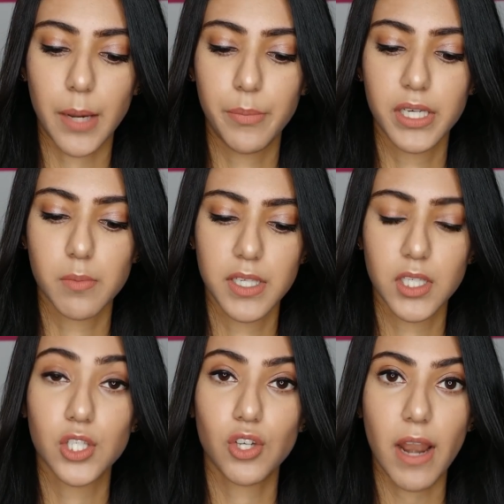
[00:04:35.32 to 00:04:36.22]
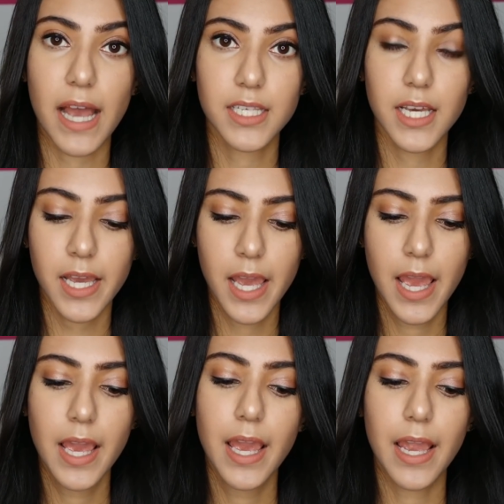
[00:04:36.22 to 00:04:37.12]
long time because my sister has
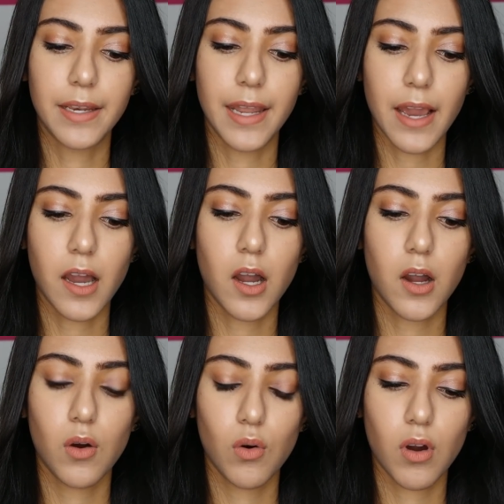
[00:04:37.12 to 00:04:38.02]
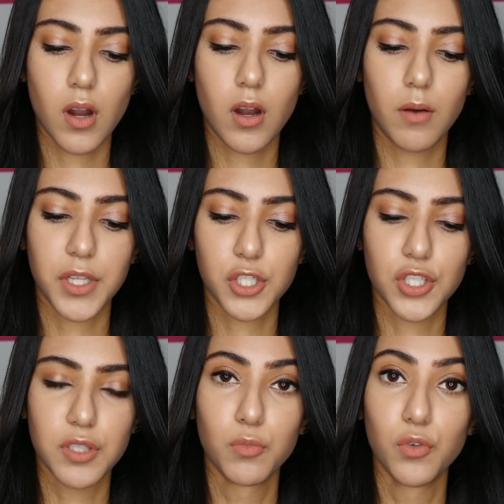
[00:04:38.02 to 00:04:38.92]
it. And now
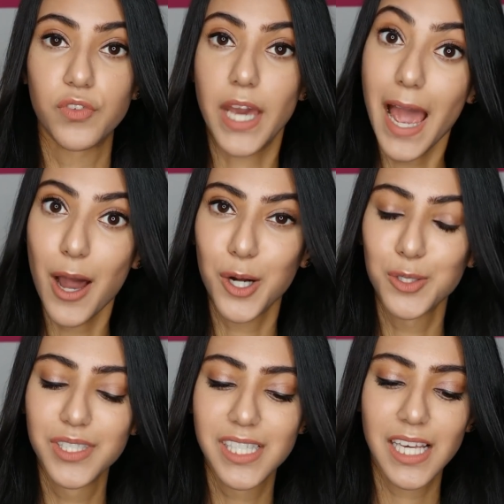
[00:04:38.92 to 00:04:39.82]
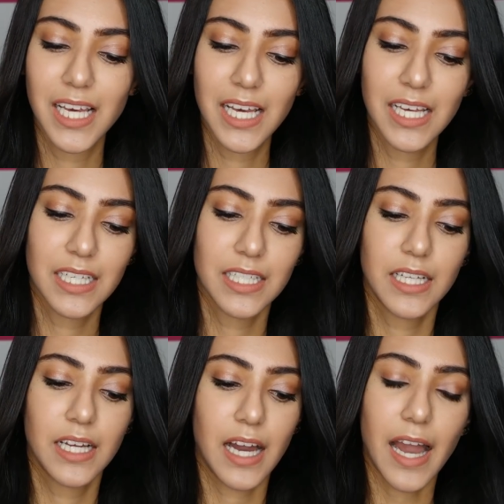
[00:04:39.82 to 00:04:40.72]
that she's moved out,
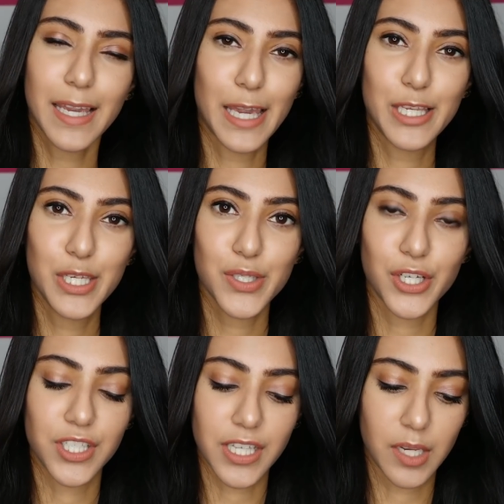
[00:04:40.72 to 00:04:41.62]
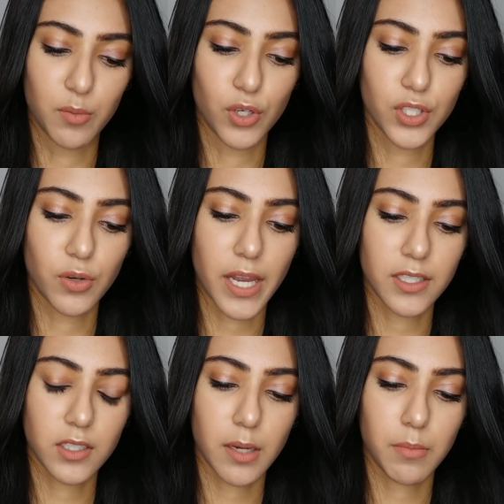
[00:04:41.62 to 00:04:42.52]
I can't use hers anymore. So
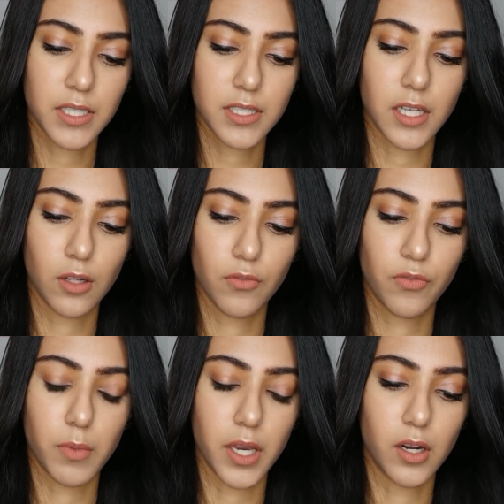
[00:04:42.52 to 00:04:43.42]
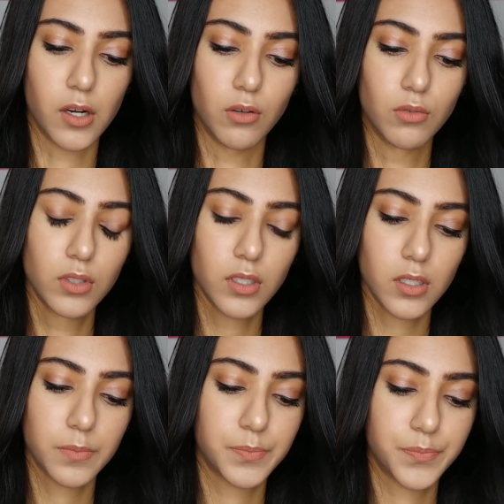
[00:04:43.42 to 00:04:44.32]
I had to get myself my
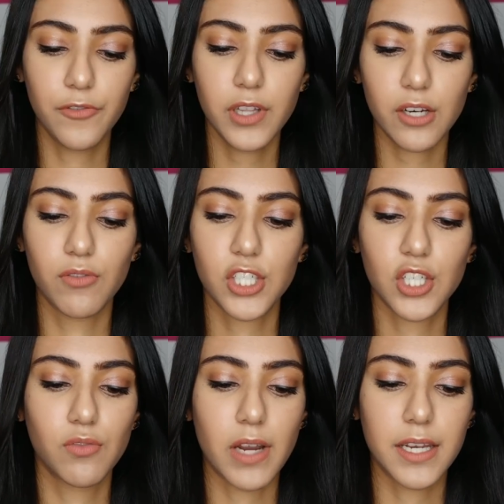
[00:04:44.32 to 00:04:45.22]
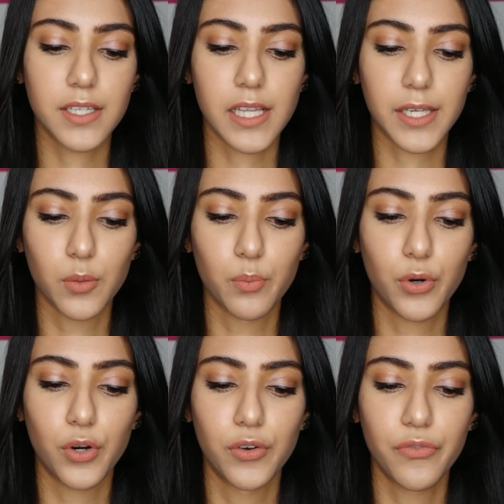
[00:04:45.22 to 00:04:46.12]
own. And I feel like Russian Red is like
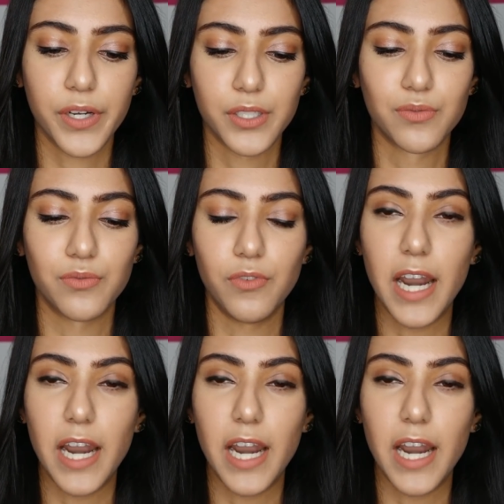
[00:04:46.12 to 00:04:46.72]
the perfect